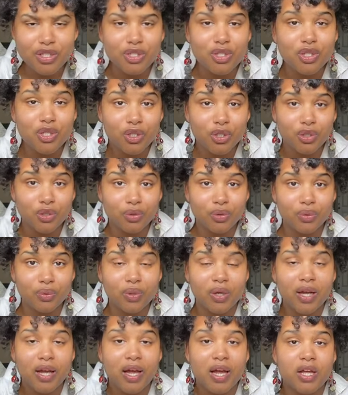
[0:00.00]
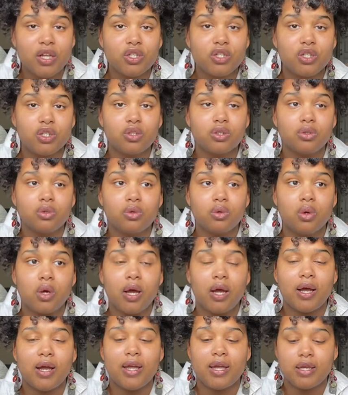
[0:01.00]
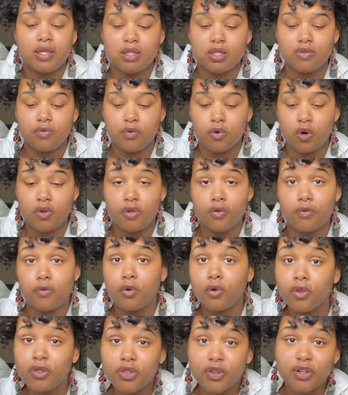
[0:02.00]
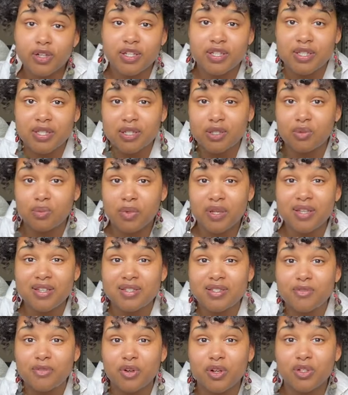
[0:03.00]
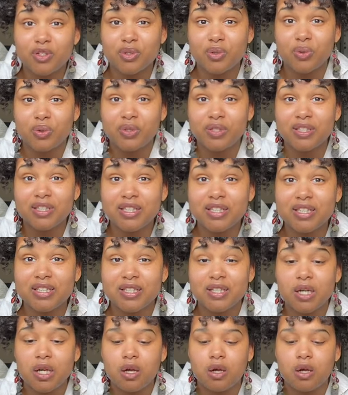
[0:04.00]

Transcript: to do it for the full 36 weeks for a school year,